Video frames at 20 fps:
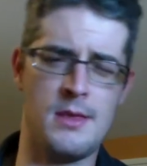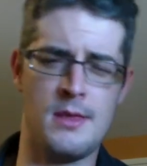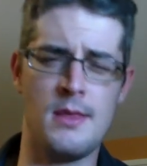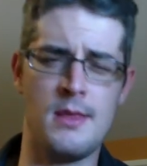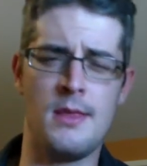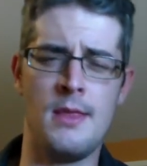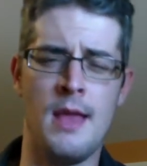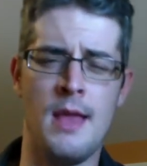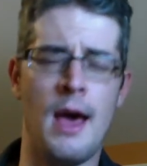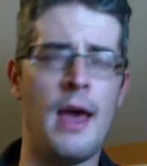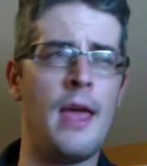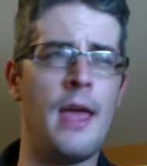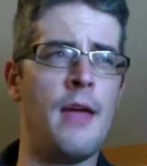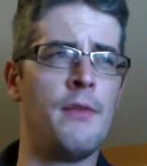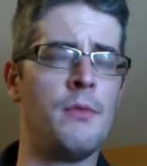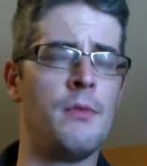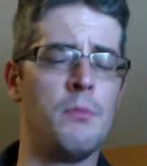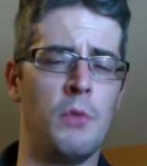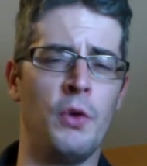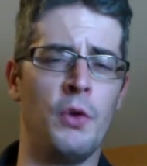not every,
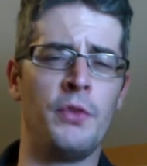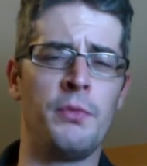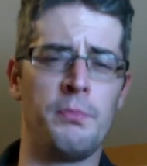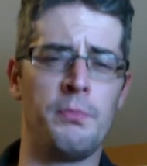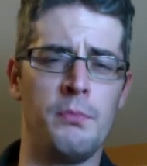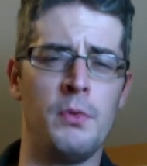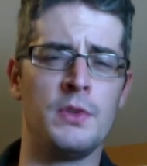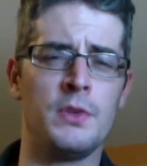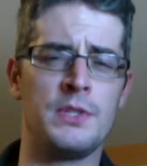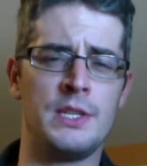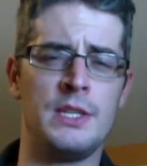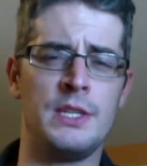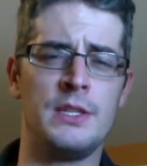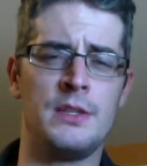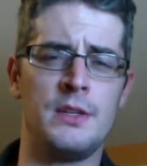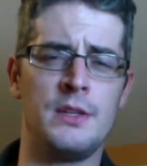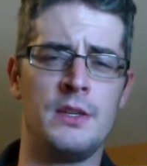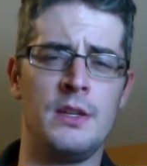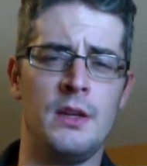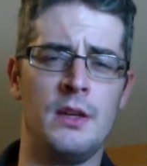most most
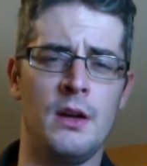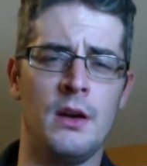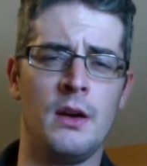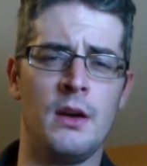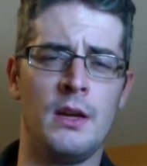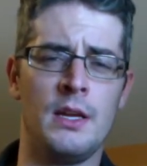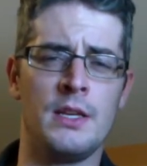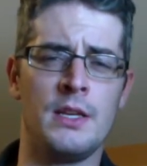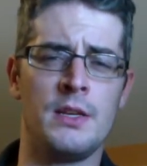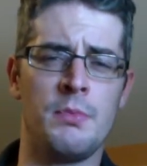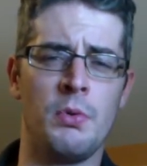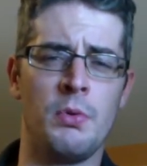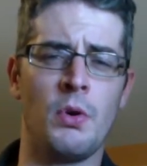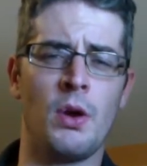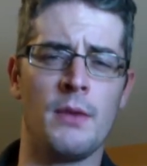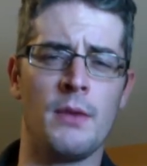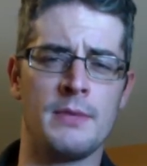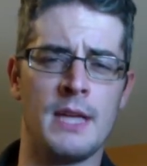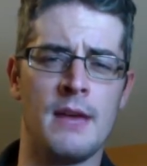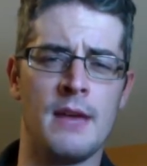ENT, uh, ENT
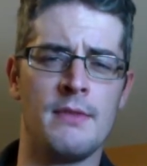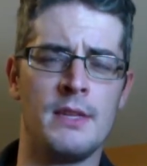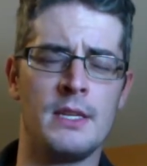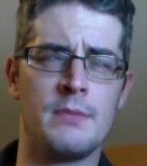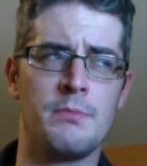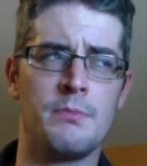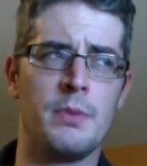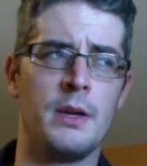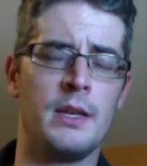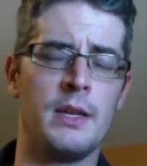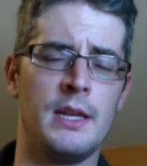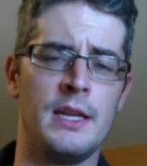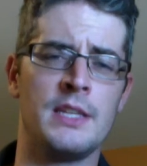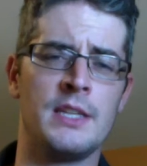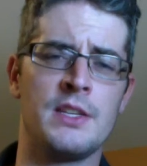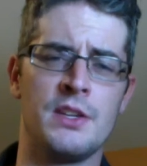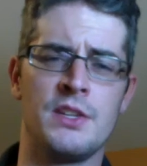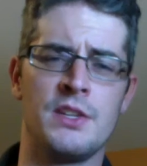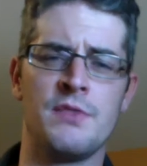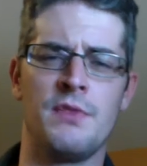programs have this but it's
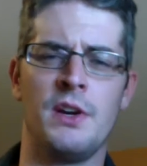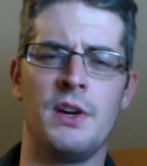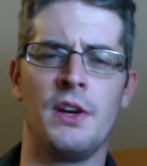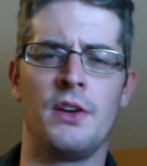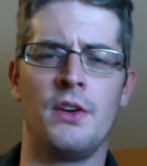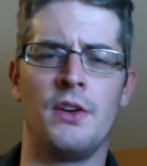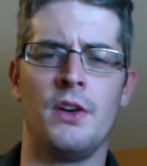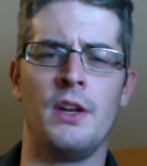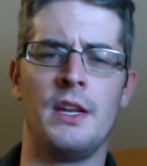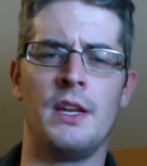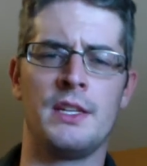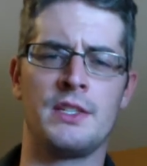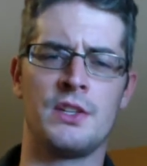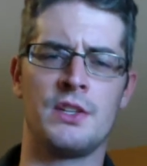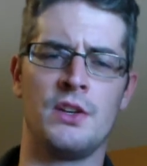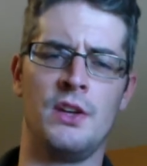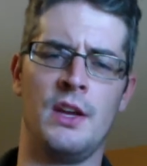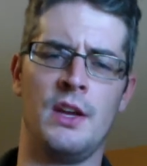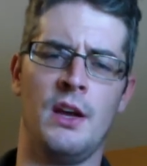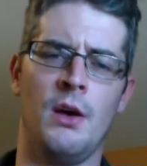it's very good it's a
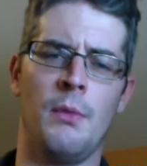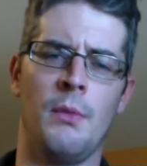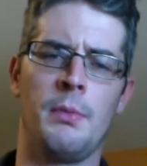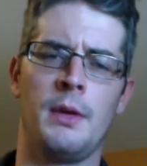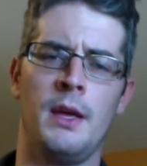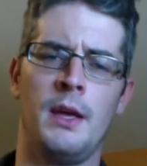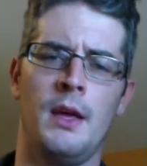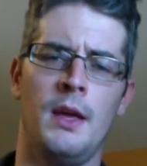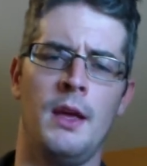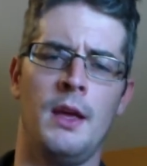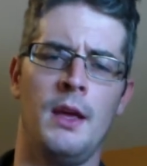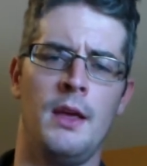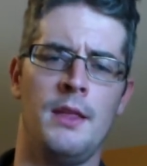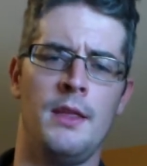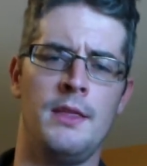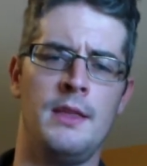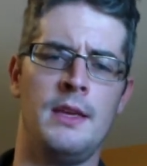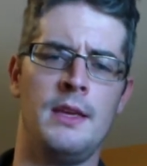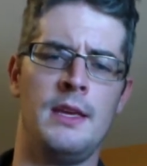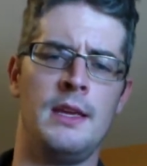good help
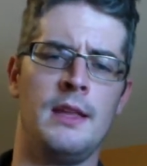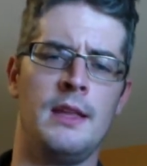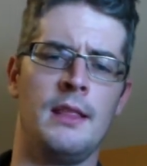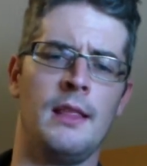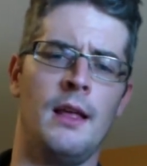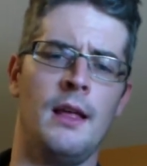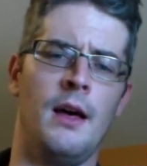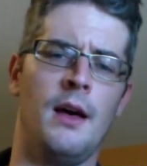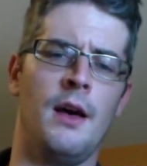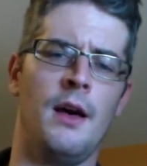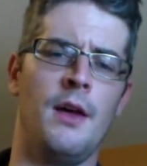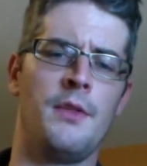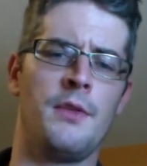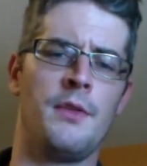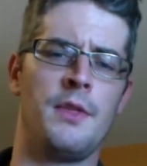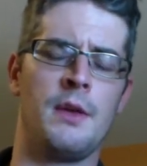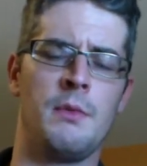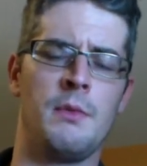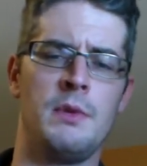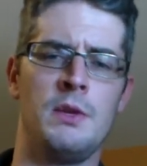the uh, other
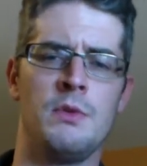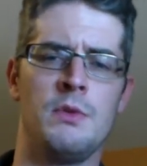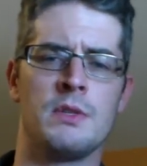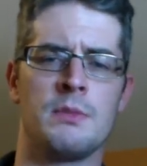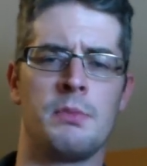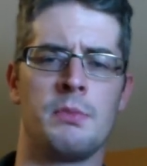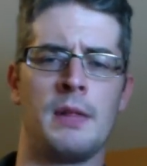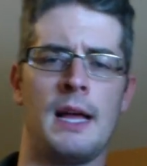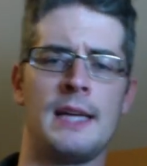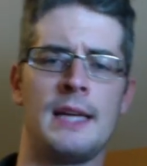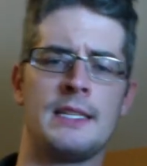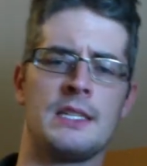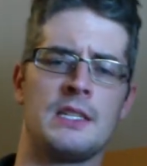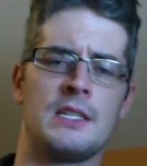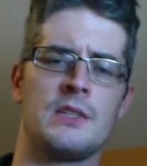thing we do is a plastics